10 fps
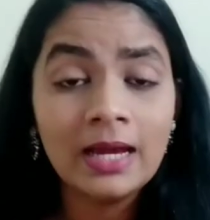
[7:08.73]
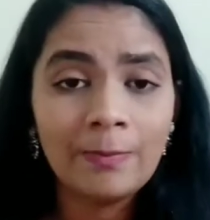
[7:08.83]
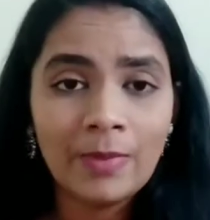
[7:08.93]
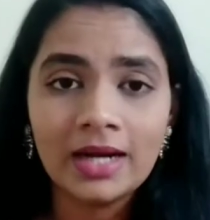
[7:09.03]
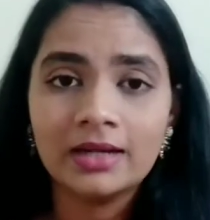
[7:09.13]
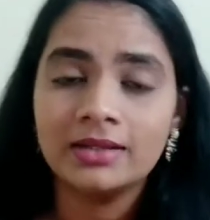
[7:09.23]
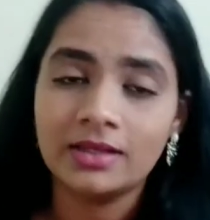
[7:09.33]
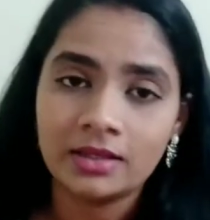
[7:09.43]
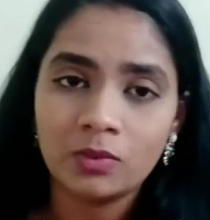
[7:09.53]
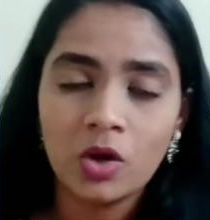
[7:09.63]
But
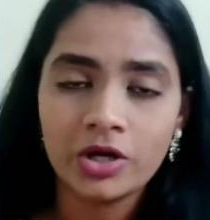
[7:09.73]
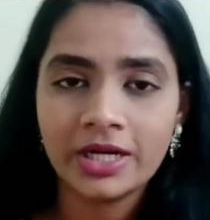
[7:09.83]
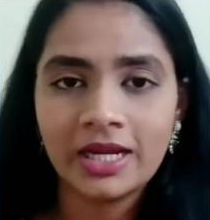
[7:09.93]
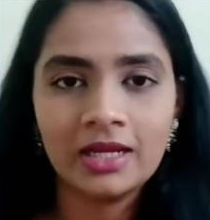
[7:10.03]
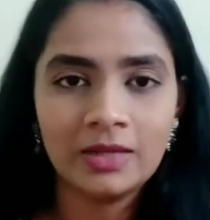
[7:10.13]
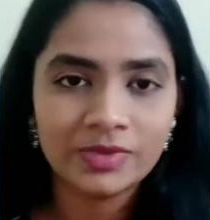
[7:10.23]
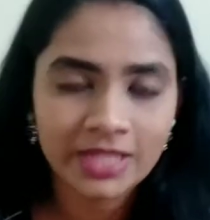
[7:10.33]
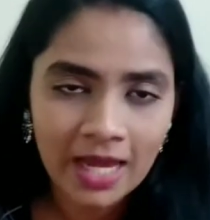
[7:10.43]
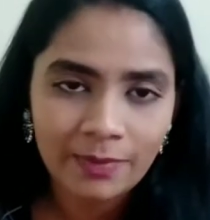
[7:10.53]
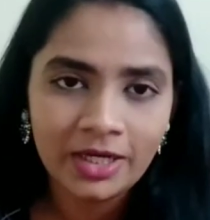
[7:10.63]
the war keeps
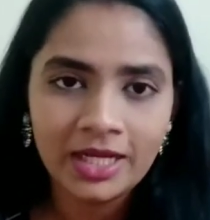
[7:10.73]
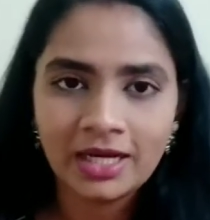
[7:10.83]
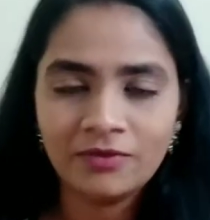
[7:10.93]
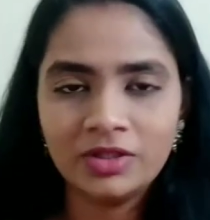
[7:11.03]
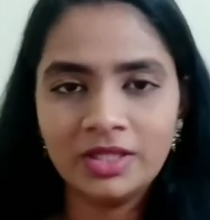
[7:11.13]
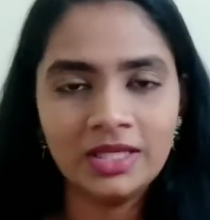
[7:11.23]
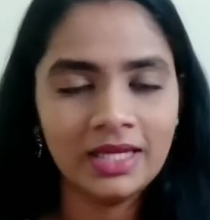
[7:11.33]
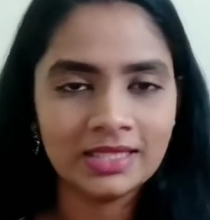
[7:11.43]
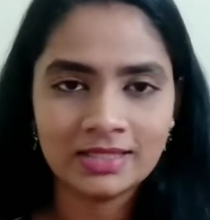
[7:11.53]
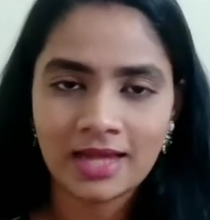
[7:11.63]
happening and everything
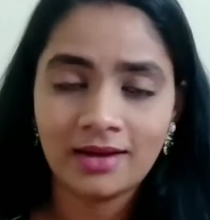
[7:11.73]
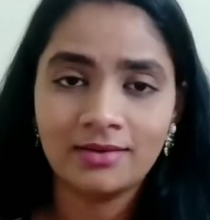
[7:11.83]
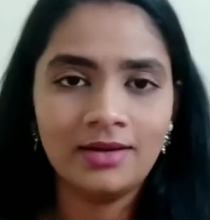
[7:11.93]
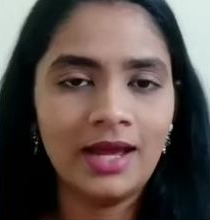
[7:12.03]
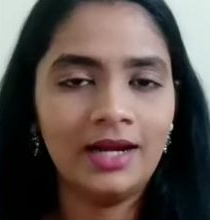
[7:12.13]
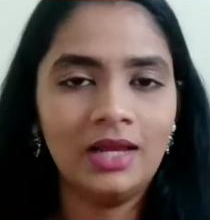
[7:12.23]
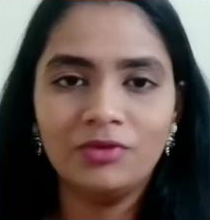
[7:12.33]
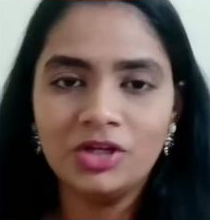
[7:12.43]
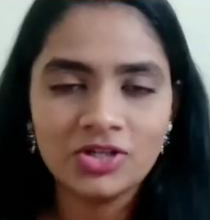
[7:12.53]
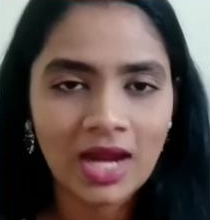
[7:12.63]
gets tattered, and
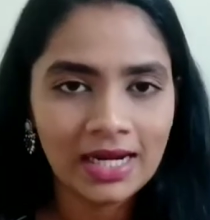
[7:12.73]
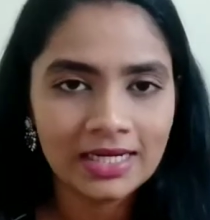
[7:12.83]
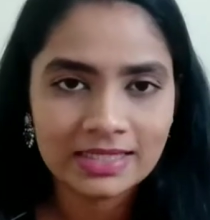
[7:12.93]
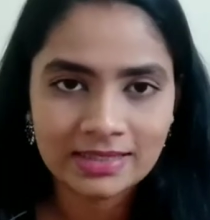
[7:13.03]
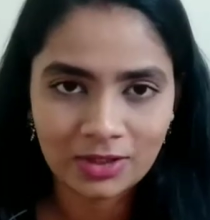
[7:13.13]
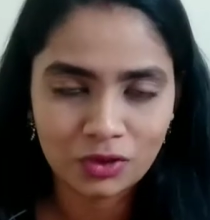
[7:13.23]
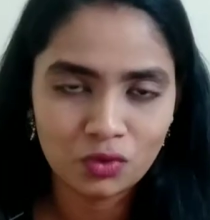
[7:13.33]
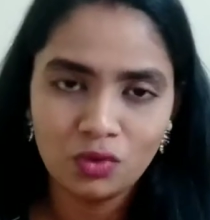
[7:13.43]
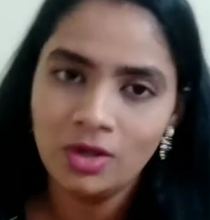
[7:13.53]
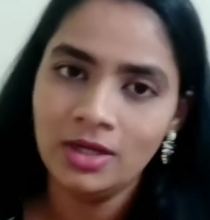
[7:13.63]
every child is sent to